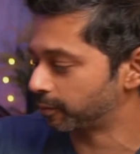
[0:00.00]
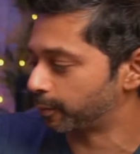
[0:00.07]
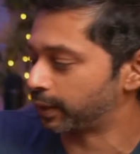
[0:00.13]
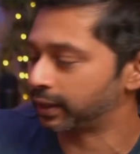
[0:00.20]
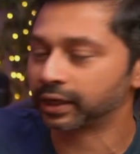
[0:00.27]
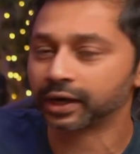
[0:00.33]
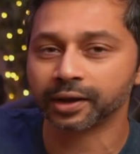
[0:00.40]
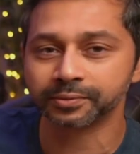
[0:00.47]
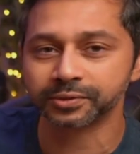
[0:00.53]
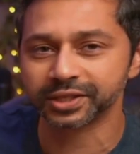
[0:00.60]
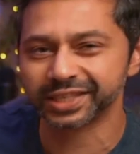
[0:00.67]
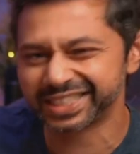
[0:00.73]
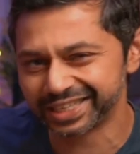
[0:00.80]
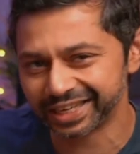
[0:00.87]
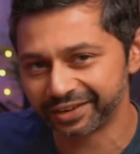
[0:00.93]
when it comes
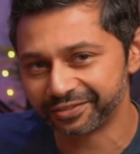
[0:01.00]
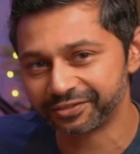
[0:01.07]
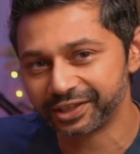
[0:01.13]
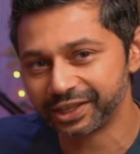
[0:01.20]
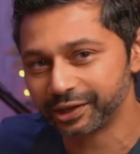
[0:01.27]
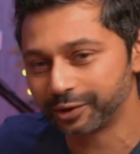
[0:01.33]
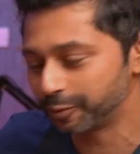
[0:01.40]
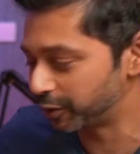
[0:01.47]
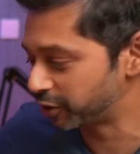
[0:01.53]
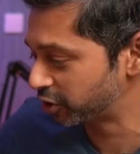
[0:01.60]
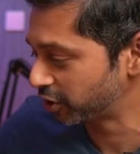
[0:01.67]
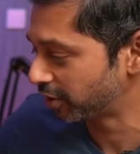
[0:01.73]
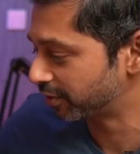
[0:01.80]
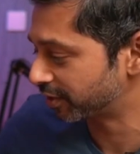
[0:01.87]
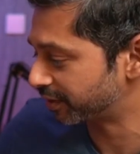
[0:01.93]
to safety with
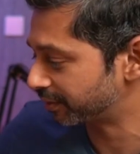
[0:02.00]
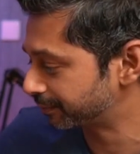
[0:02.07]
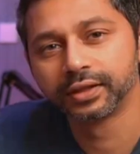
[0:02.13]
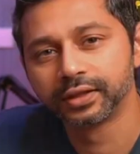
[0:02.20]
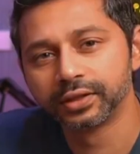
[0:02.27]
children.